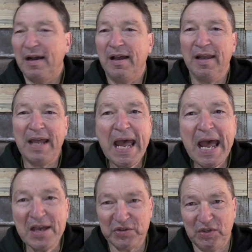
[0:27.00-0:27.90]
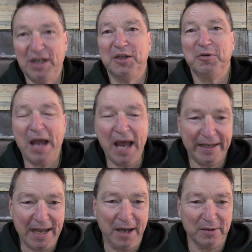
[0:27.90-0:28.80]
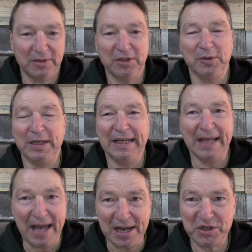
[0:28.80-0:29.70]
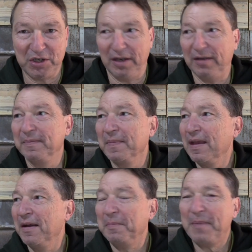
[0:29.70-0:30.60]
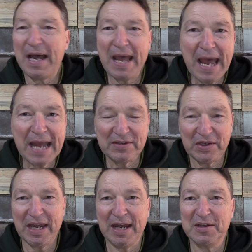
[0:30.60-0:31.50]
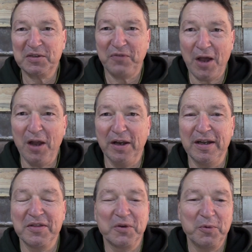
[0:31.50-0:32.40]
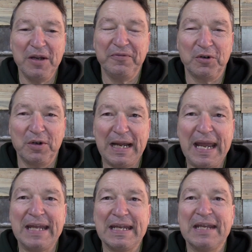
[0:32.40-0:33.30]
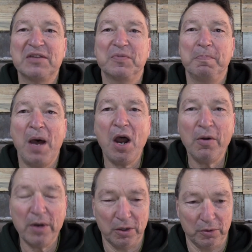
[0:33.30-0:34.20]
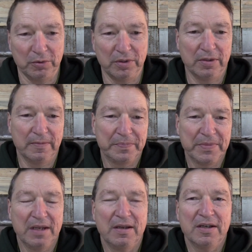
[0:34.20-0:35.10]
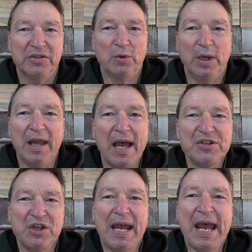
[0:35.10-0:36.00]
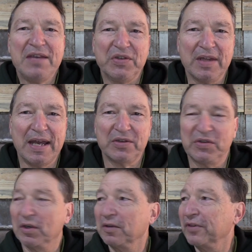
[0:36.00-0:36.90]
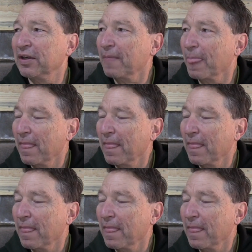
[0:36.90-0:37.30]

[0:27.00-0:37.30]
Alas, he cried out to Elisha. My axe head has fallen in the river, and it's borrowed. So Elisha asked that servant,